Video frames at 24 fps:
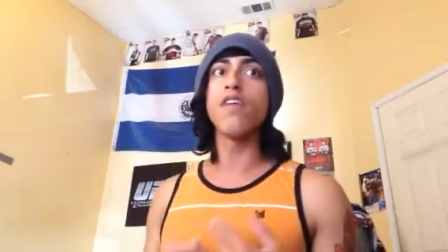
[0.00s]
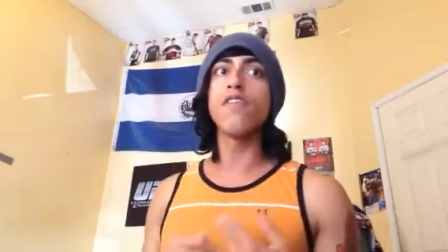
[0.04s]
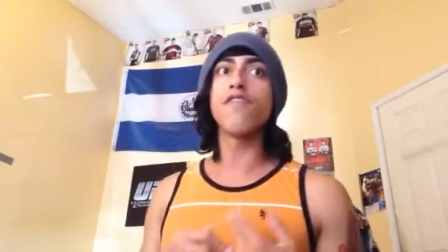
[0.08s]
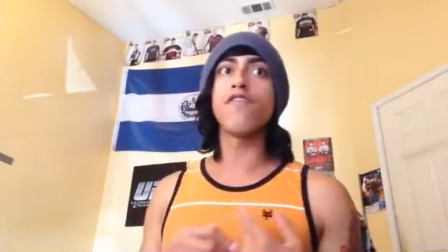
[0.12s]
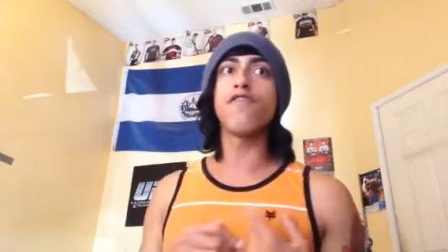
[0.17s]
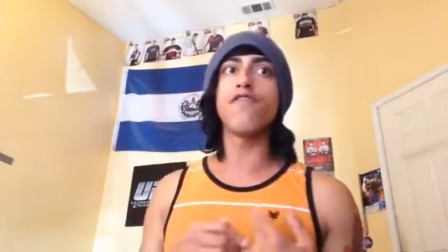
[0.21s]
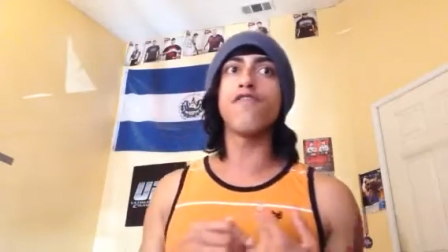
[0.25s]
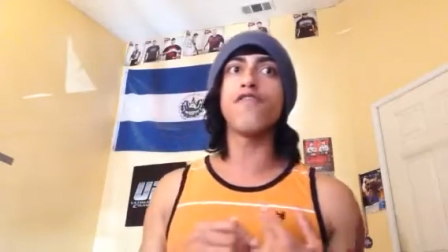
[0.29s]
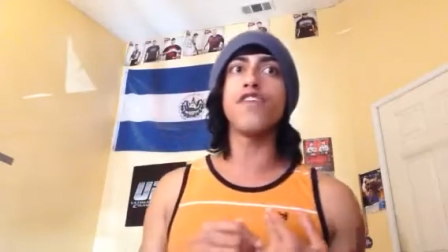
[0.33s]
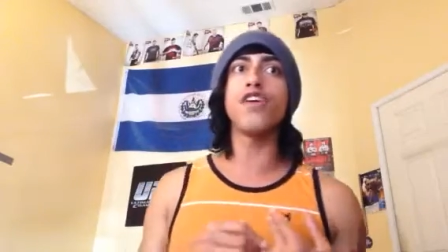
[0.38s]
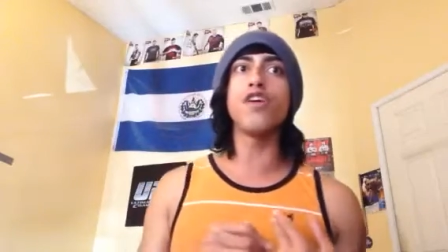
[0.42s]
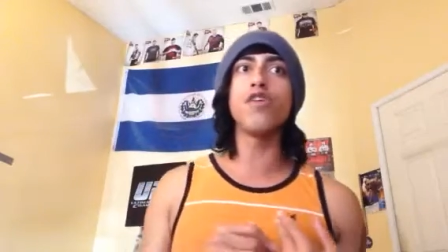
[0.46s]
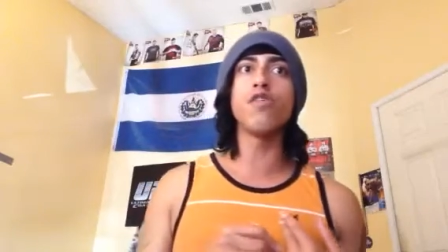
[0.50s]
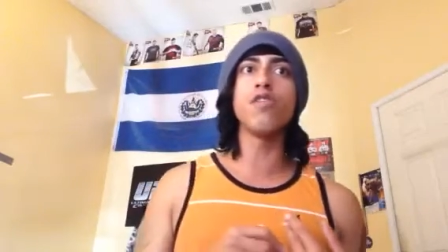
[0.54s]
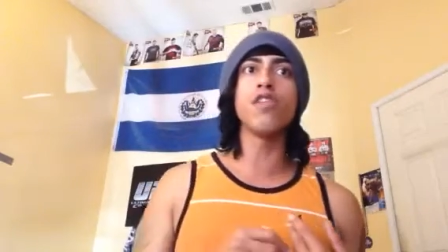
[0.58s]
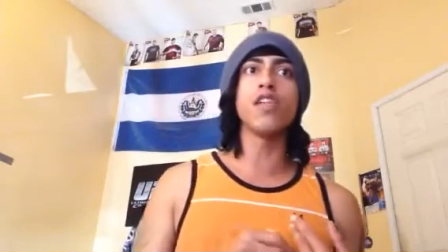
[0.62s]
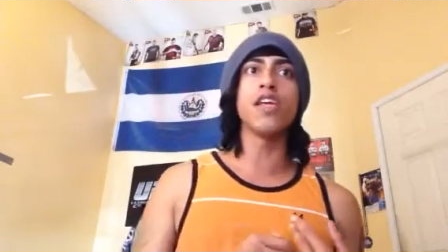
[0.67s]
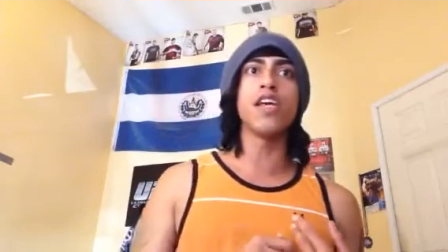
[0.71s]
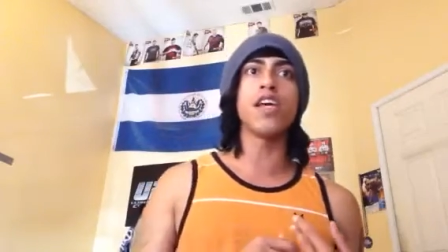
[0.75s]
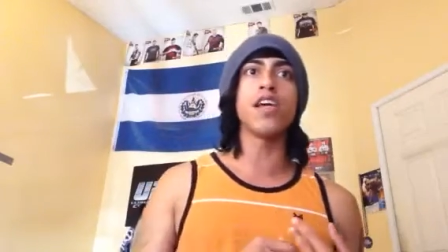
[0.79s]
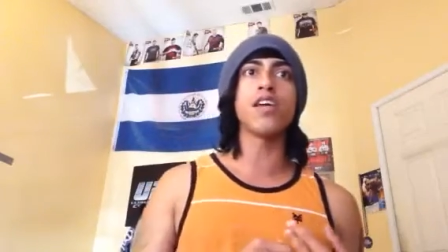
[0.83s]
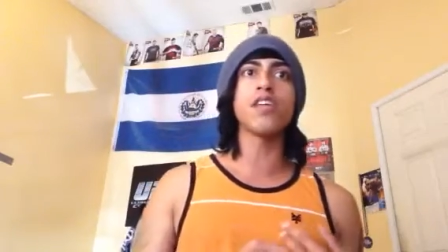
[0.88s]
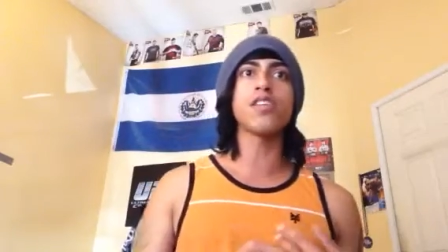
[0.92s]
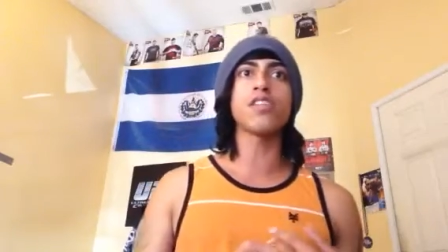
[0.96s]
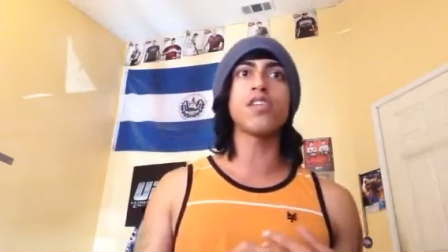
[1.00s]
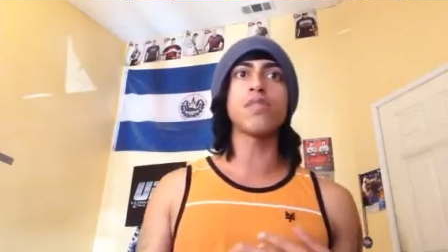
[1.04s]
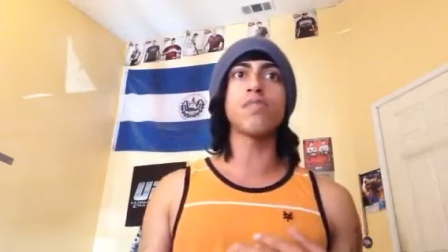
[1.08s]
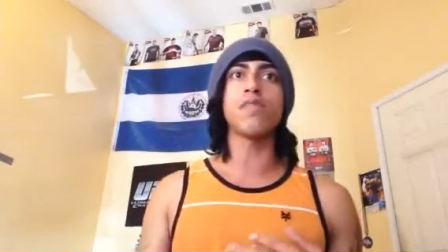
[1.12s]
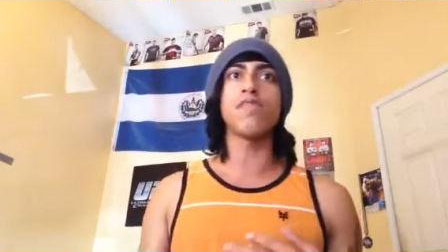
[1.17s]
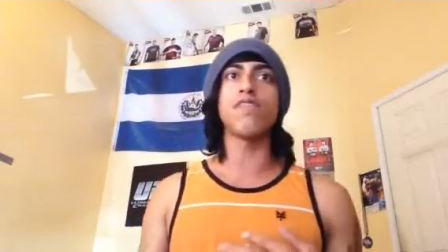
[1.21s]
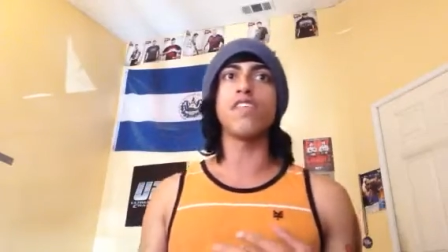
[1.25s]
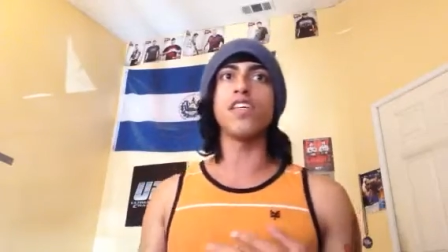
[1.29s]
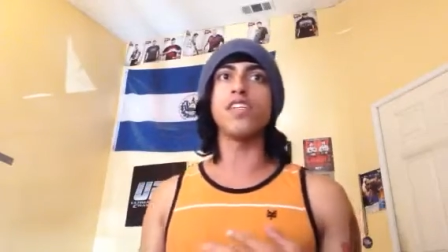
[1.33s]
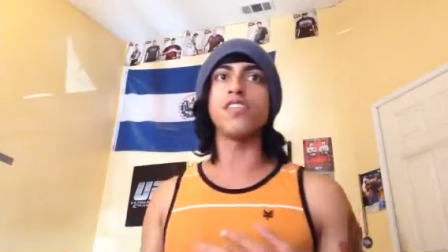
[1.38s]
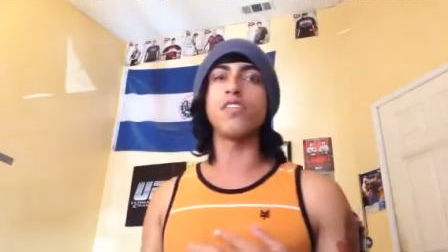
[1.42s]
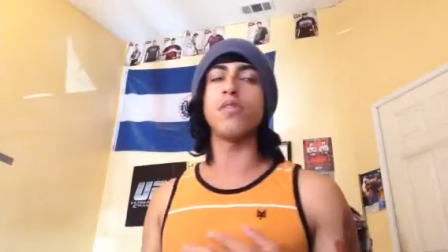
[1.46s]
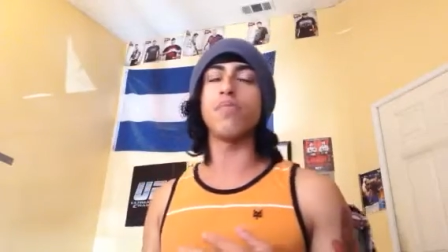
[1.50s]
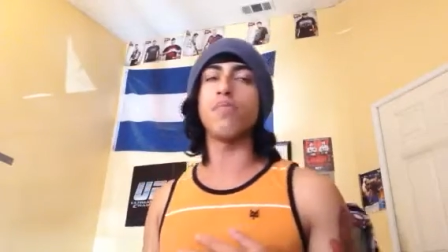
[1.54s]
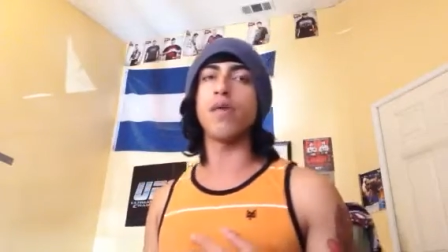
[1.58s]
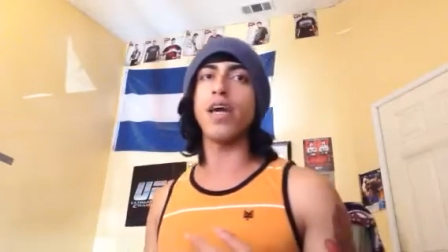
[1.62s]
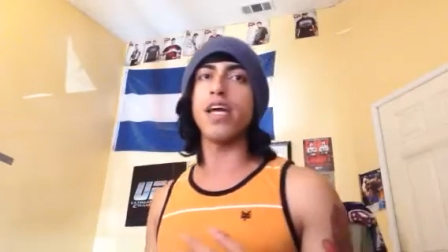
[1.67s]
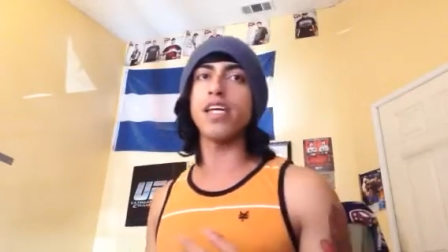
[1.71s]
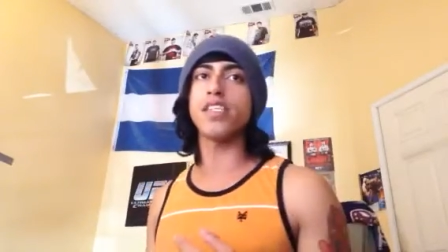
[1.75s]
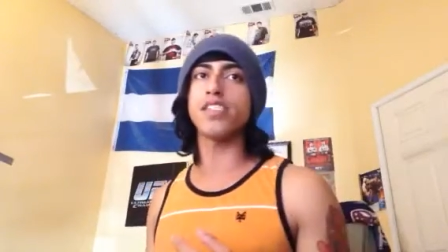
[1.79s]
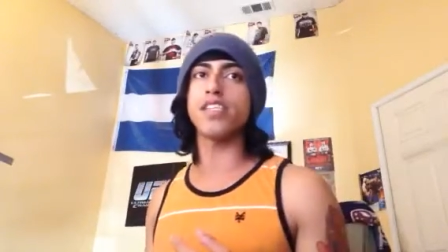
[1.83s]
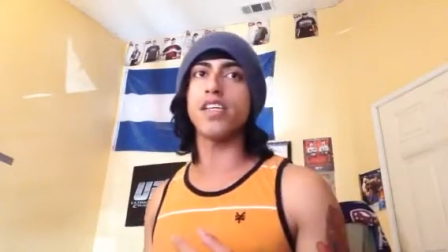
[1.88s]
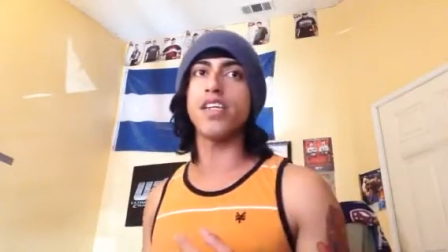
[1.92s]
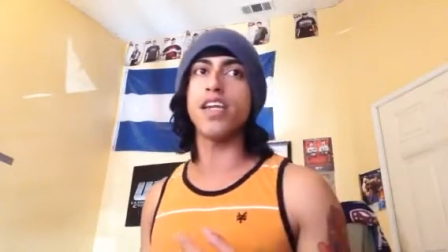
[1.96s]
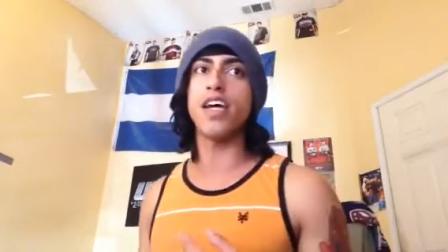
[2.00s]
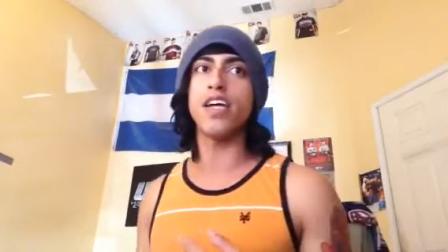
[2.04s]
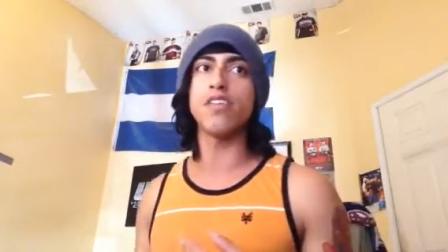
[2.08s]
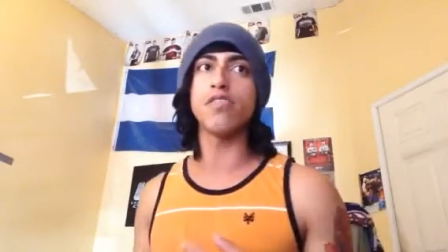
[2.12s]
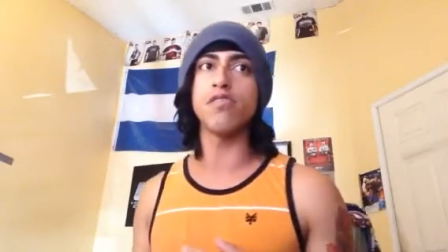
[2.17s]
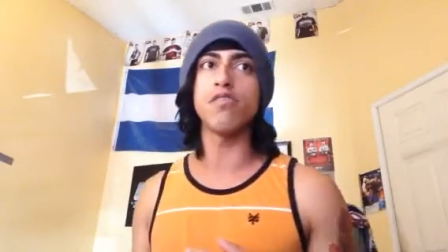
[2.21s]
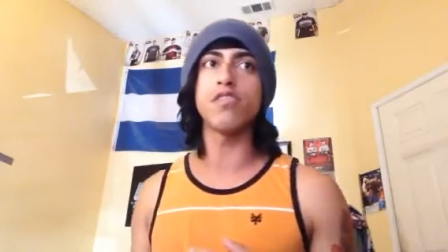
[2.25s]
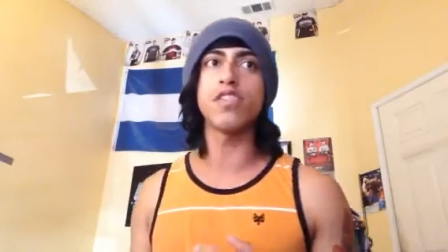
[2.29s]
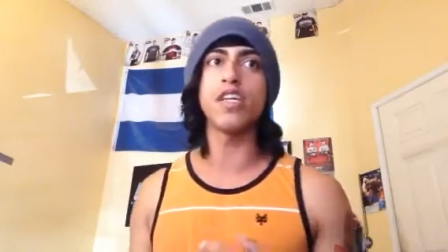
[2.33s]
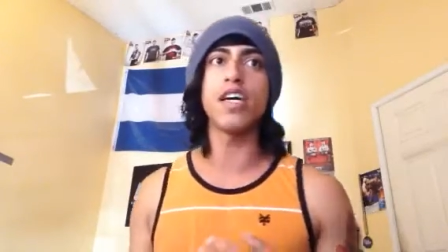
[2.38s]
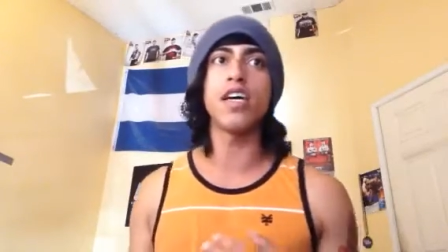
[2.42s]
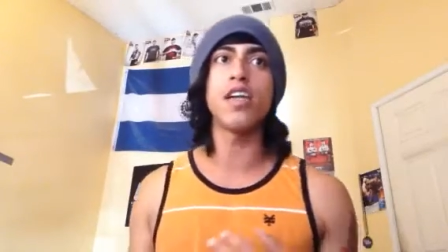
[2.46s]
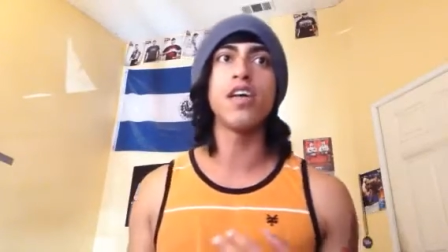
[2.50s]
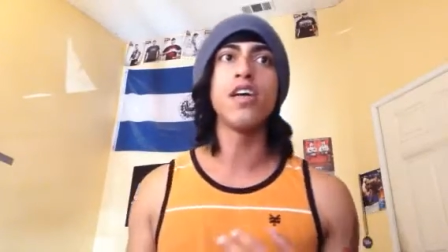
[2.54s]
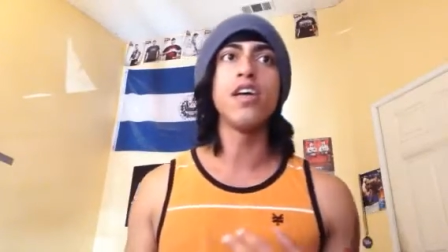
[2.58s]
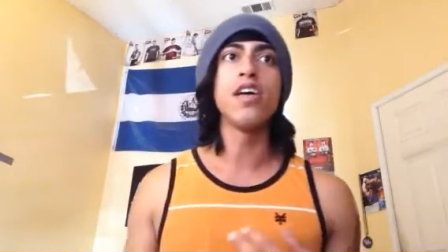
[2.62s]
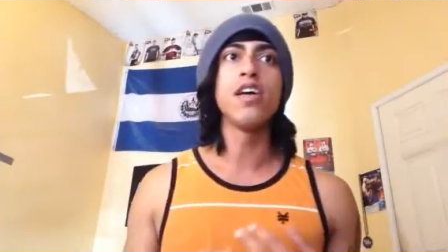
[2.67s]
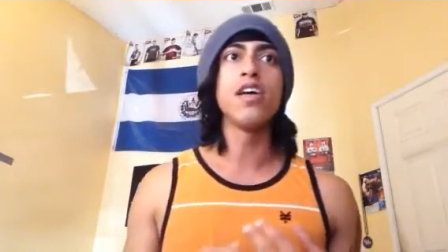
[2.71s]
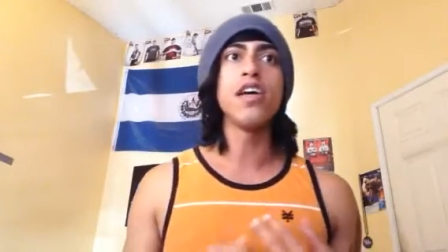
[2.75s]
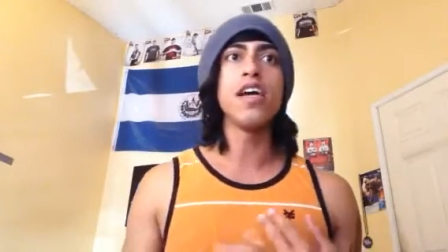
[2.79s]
fueling some of these debates, And as said.